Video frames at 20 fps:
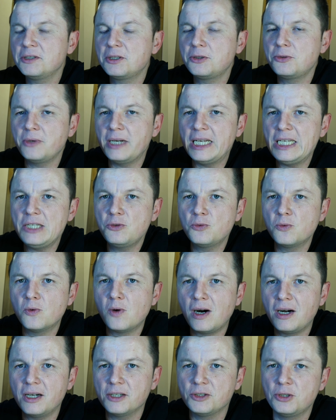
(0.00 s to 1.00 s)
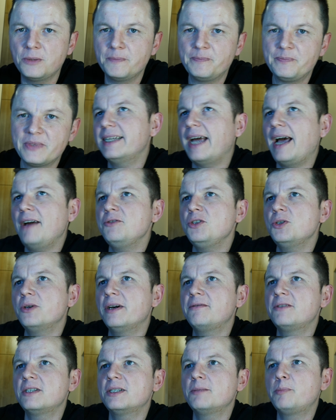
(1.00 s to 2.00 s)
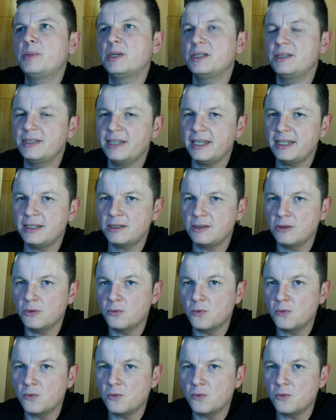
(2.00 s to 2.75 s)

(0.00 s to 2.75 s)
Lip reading: strange watch? Have you ever possessed a